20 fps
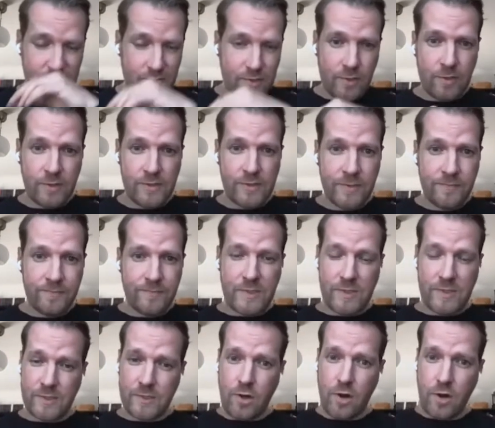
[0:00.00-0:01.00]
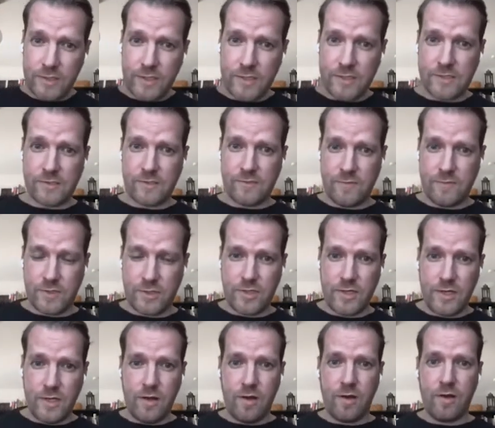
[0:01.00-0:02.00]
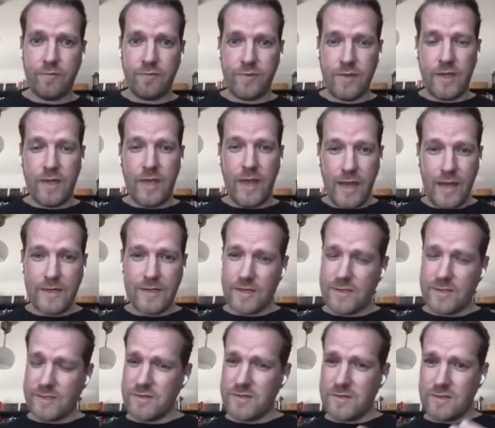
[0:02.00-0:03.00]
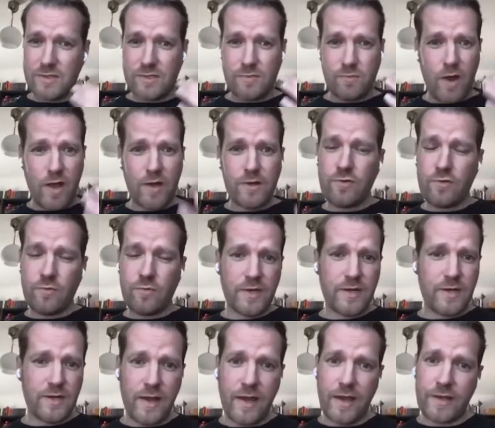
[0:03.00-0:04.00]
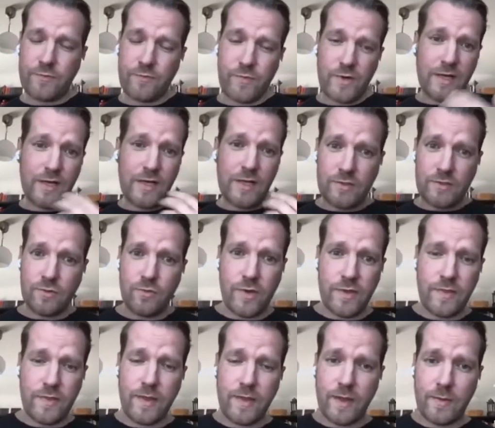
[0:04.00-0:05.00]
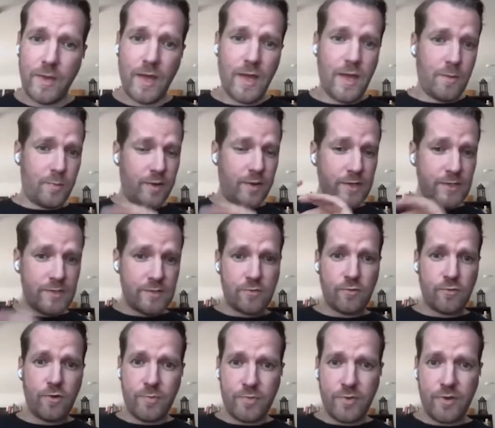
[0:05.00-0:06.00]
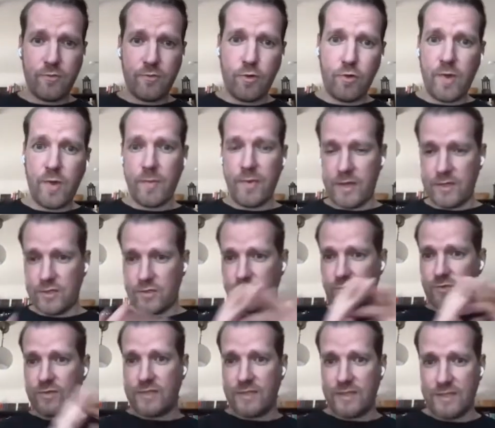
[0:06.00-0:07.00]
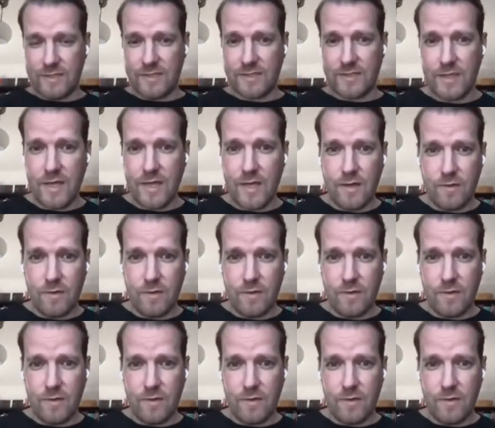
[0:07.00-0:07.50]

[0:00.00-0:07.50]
because this context switch of, hey, there's this one new big client, we need to win them, please drop your roadmap and do this,